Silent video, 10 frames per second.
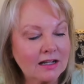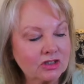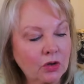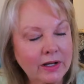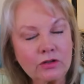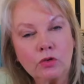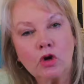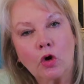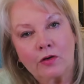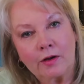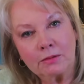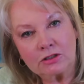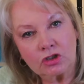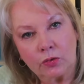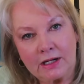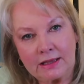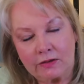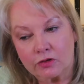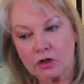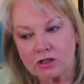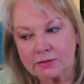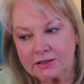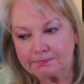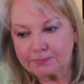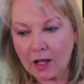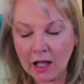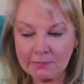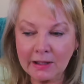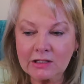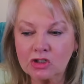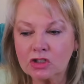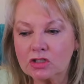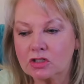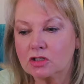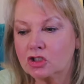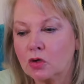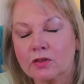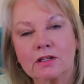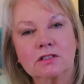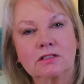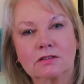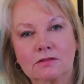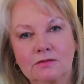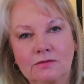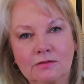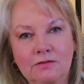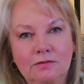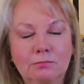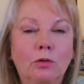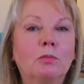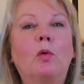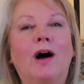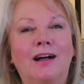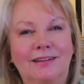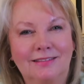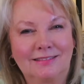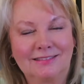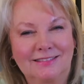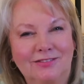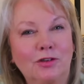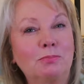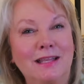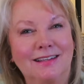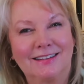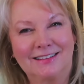So I don't know if I'm going to sew anything for Christmas. I might just sew things pour moi, for me.